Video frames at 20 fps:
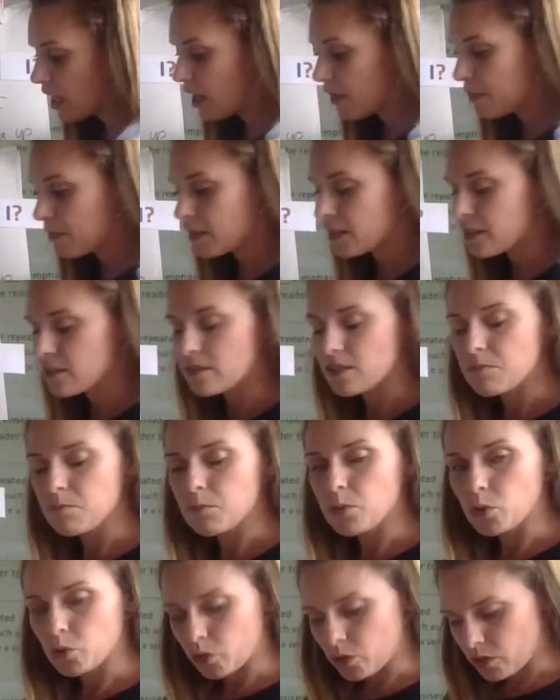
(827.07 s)
And that's
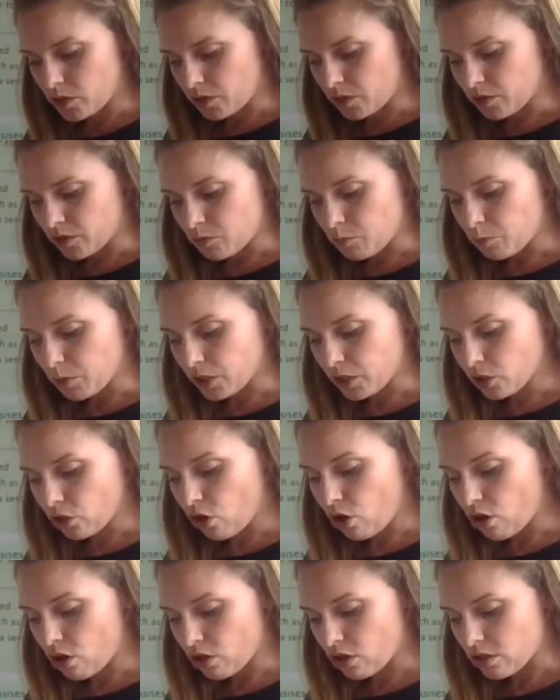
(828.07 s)
important
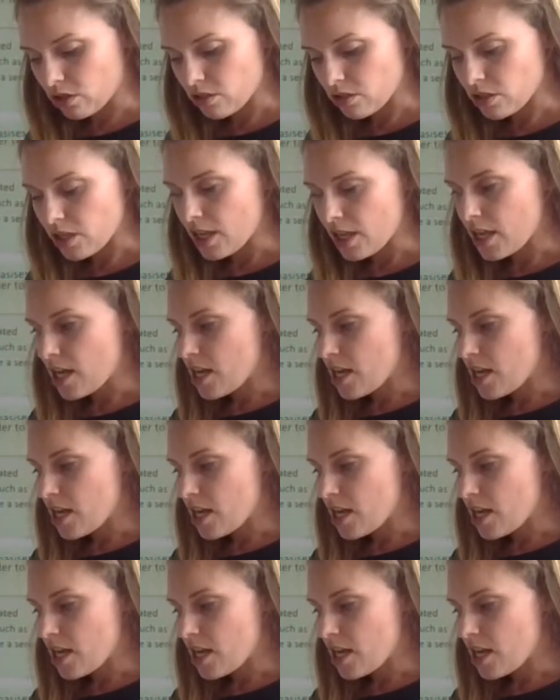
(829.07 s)
because